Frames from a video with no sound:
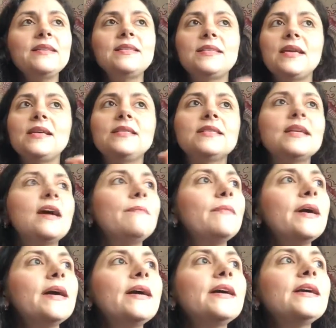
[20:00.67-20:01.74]
Say it's not
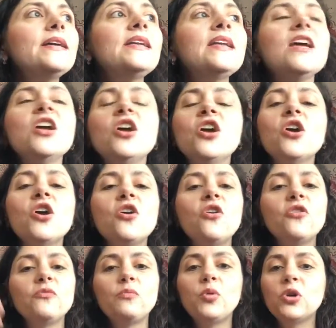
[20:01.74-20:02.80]
mine.
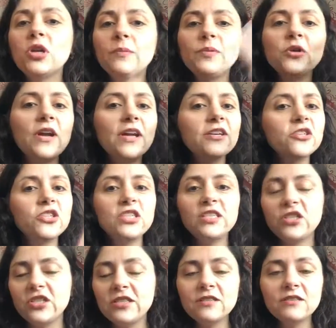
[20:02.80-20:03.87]
Put up your energy
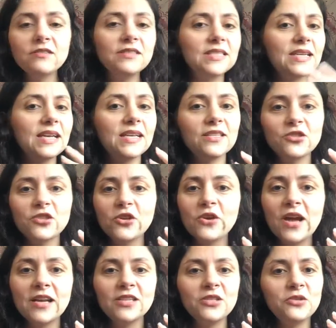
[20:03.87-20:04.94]
shields, and I can show you
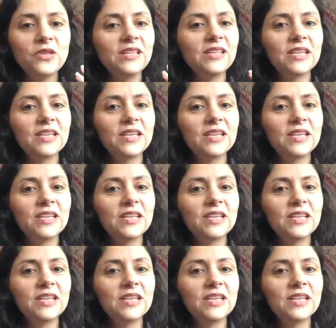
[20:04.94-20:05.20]
how to do that.